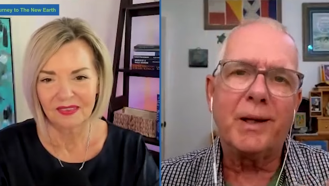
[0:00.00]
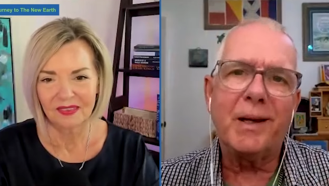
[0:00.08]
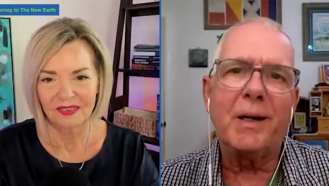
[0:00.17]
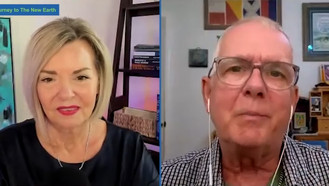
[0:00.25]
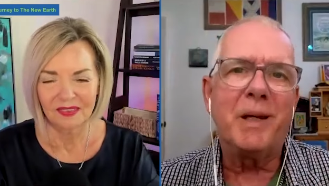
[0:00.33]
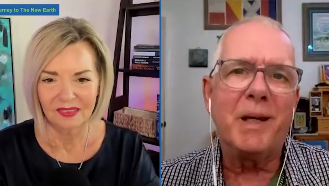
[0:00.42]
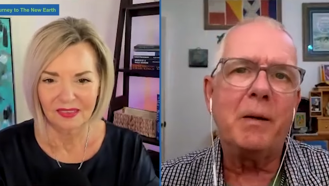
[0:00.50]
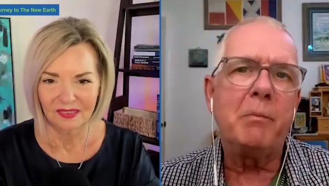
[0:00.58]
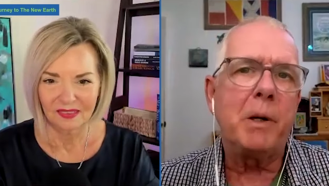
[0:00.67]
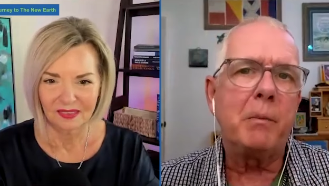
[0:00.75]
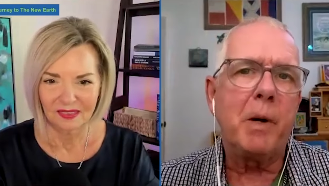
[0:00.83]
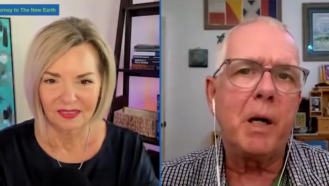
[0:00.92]
Speaker 1: kind of became
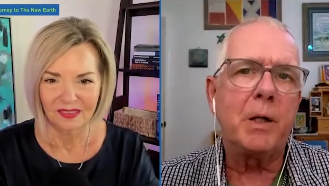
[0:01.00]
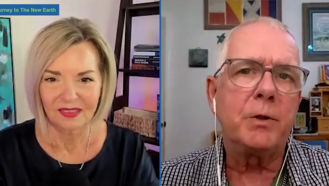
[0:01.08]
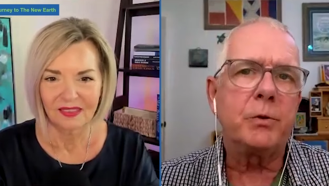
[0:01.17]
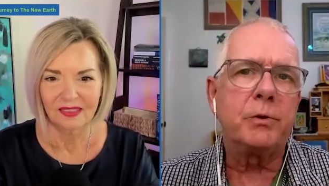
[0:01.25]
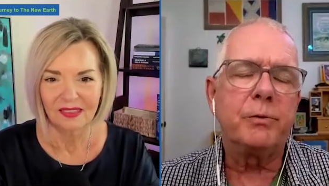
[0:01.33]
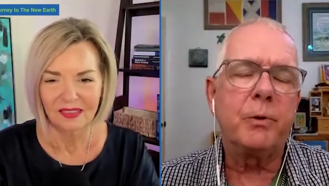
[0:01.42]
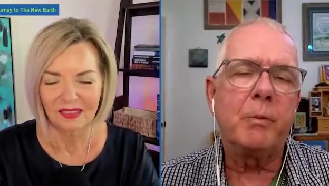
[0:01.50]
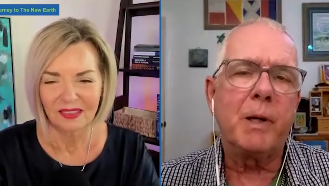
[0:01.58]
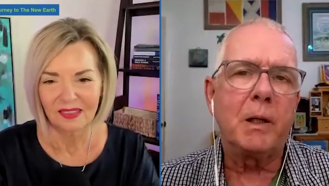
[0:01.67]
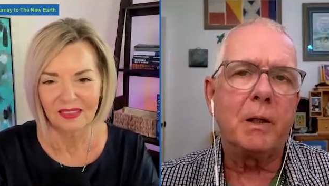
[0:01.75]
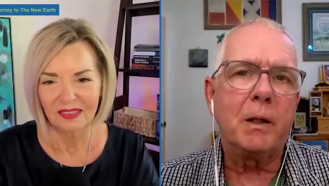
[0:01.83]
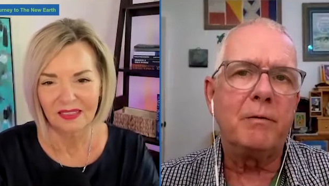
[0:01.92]
my mantra for
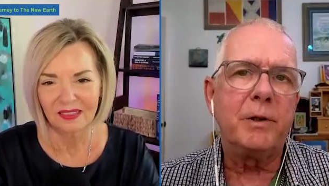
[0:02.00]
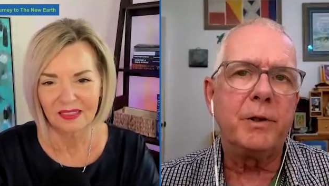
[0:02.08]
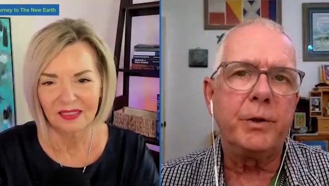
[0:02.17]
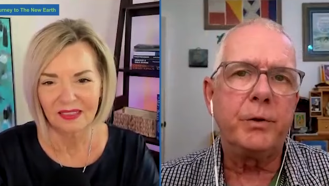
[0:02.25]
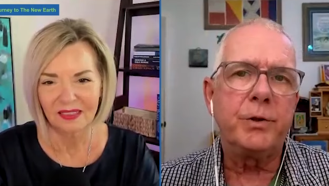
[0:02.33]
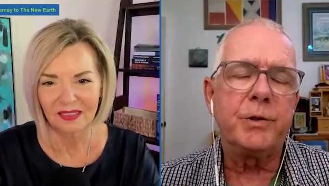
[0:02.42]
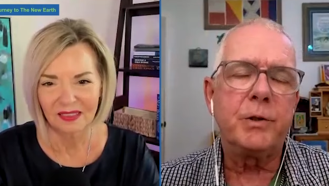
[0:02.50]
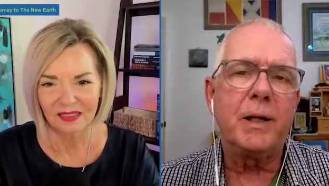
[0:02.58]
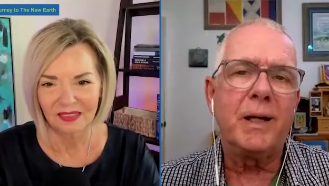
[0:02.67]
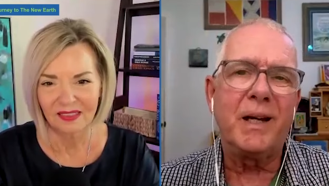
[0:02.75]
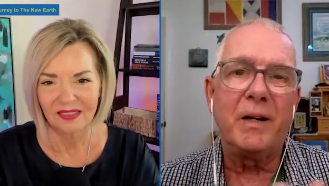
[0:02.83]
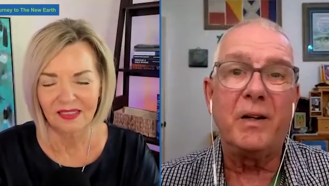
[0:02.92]
about 11 years till i
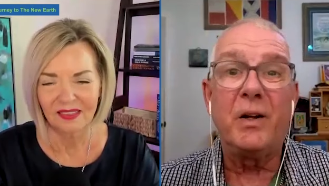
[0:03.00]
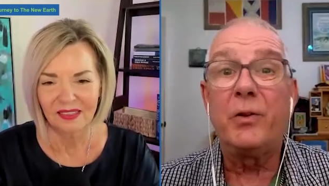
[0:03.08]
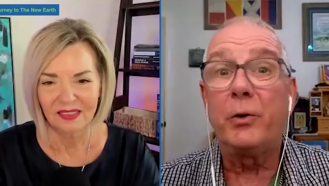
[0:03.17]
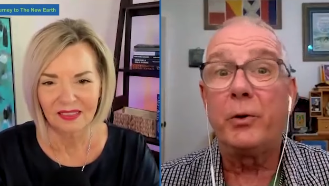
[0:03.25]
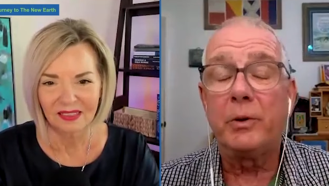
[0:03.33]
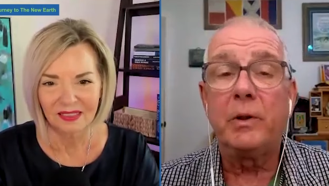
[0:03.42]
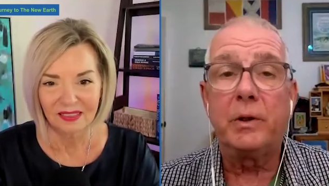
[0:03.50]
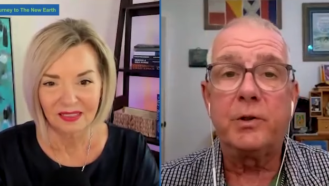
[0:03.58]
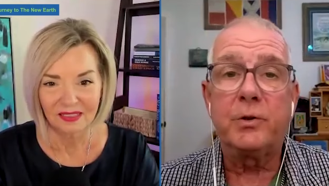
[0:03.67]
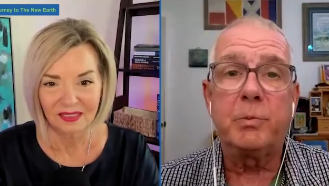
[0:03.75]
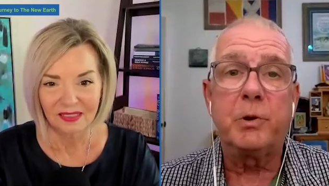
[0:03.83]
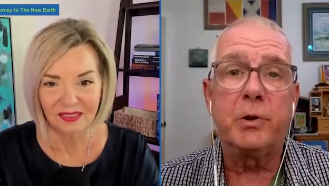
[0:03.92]
had another
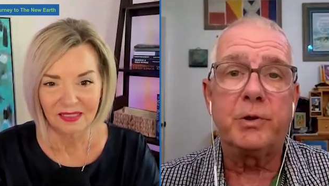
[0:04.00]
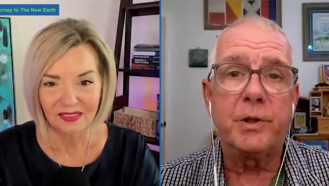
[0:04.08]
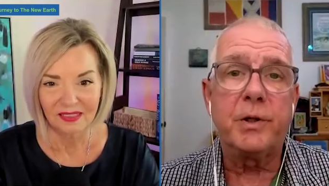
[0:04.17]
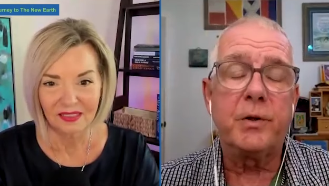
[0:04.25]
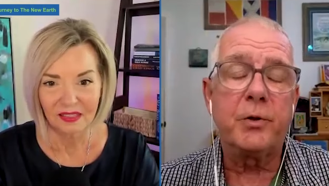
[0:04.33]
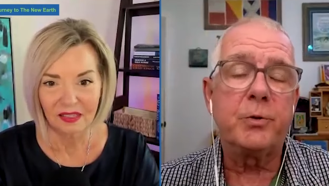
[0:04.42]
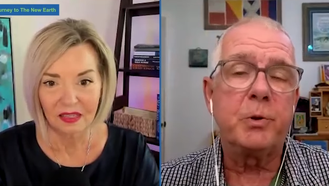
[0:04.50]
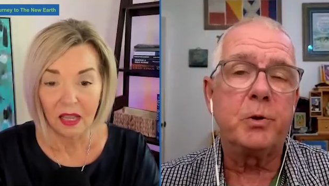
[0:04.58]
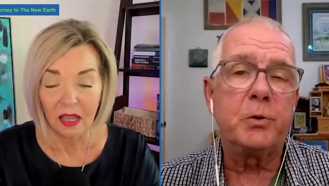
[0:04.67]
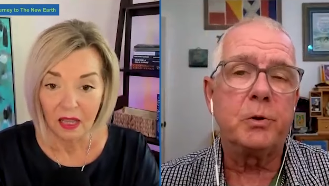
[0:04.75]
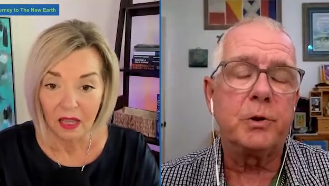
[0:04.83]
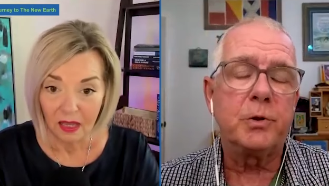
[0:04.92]
experience another
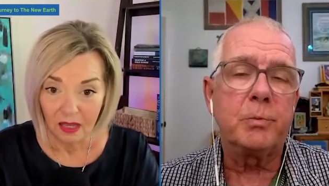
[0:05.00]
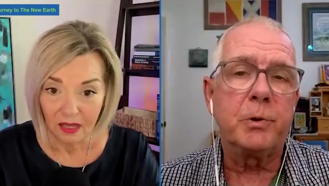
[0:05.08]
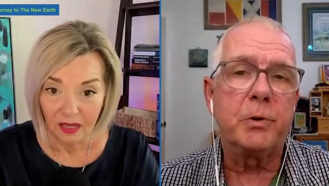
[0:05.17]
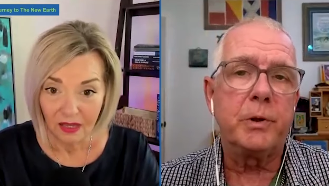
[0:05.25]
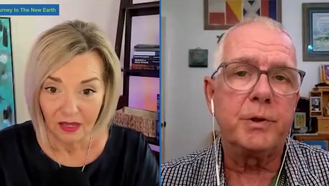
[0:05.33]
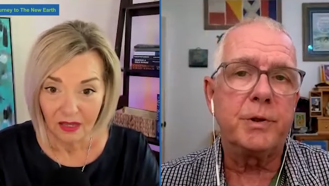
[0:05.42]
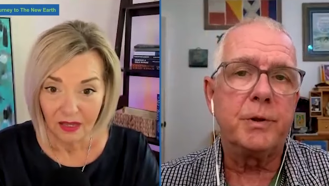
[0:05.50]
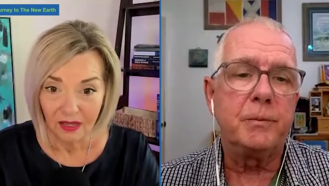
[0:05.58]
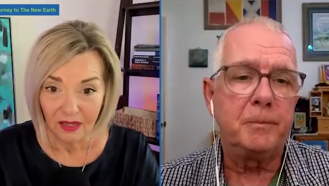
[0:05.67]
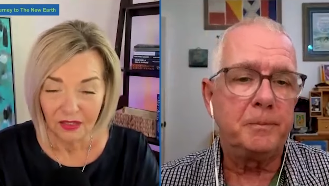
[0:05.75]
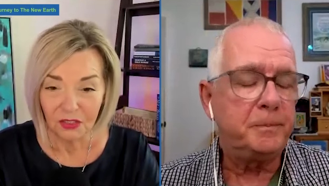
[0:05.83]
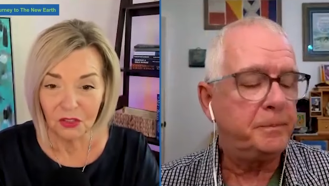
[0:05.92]
spiritual experience
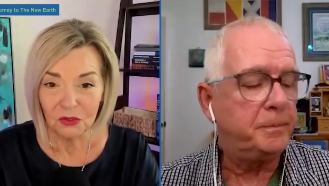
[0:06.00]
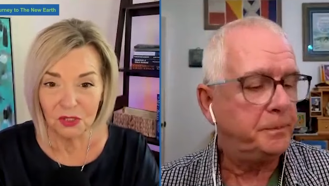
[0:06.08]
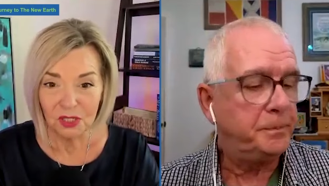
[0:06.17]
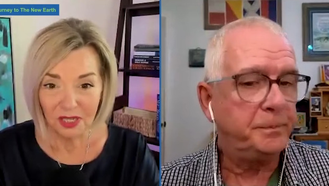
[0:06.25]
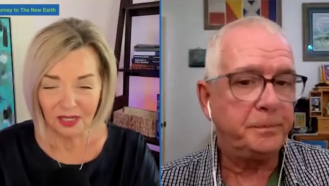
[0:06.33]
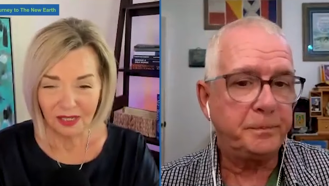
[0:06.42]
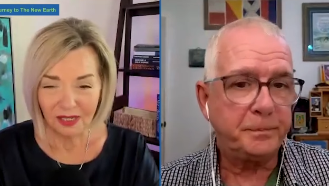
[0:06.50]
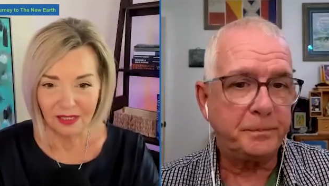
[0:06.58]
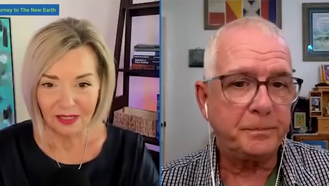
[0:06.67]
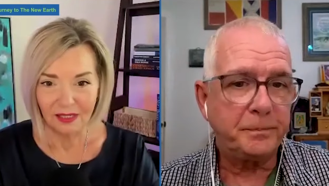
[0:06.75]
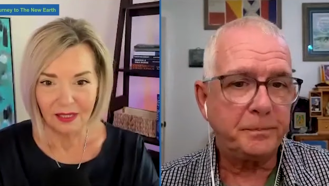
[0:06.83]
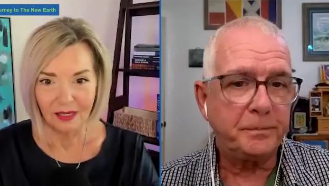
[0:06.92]
Speaker 2: you
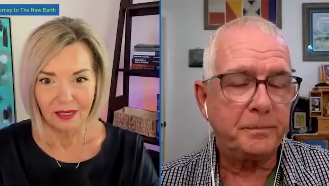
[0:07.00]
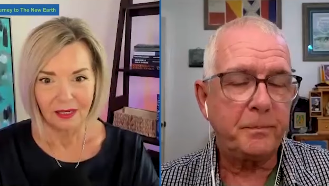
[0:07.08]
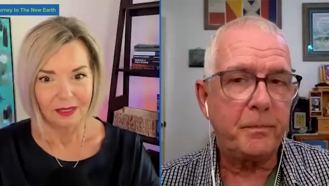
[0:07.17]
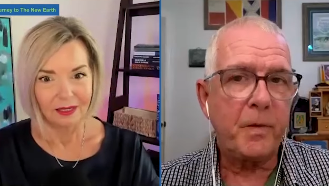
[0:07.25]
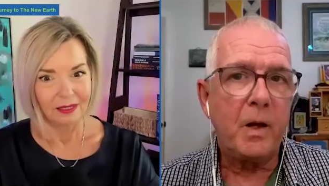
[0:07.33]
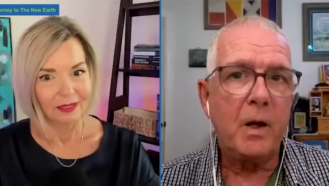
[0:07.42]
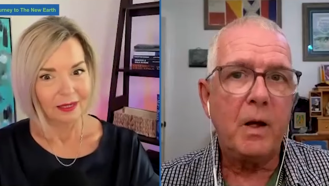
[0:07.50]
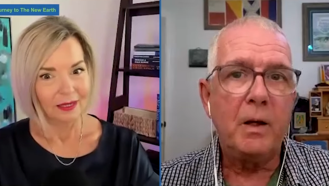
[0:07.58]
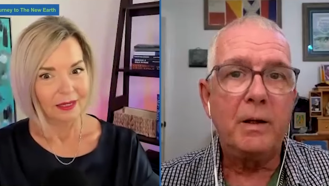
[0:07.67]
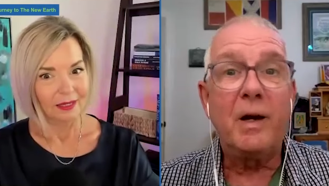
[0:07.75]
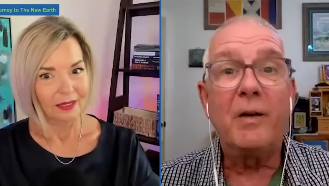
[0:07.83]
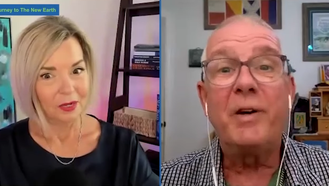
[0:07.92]
did
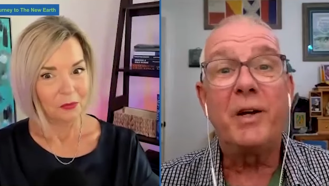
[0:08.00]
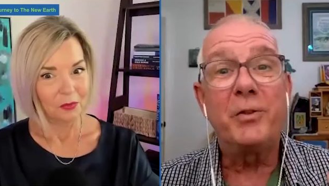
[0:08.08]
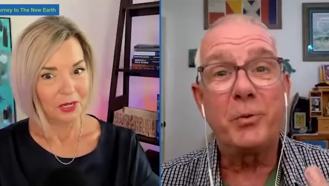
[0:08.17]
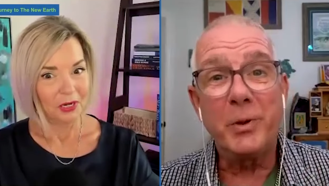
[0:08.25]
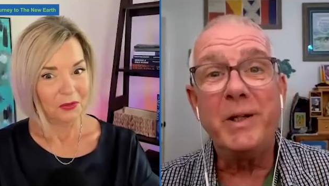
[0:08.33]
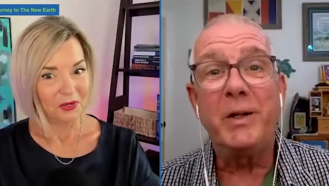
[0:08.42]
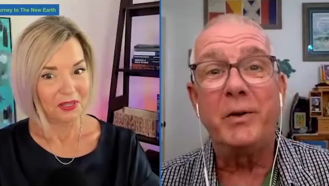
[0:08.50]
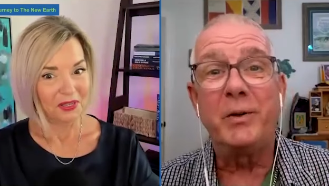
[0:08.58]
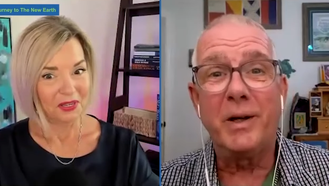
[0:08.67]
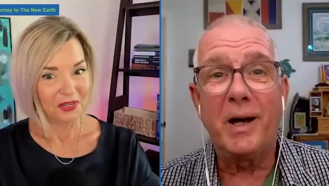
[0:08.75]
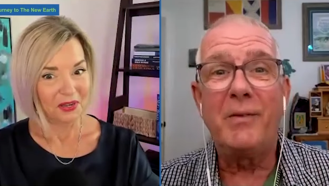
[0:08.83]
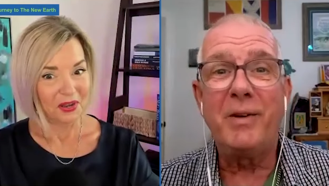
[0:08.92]
Speaker 1: yeah i've had three hear- near,
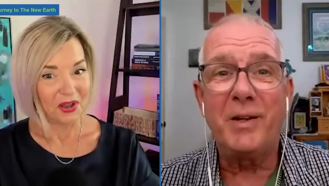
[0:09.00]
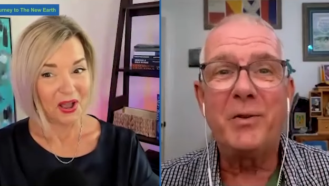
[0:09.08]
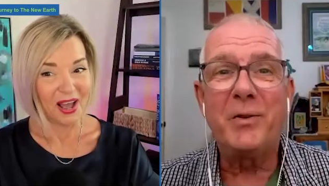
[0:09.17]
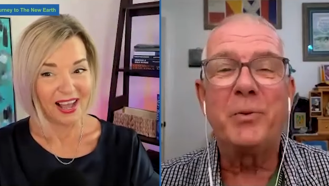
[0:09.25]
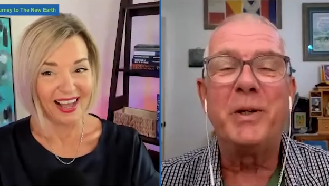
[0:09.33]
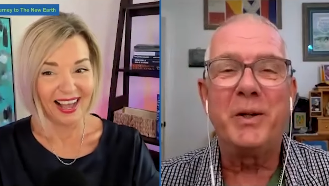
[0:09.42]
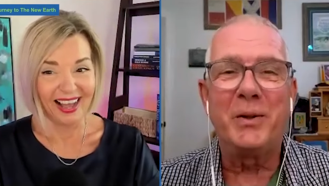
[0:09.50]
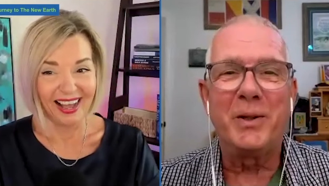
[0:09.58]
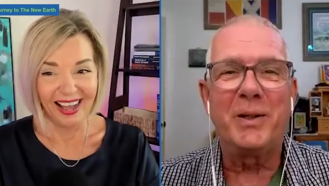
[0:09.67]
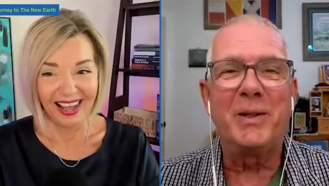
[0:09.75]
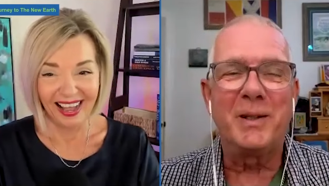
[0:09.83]
i've had three near death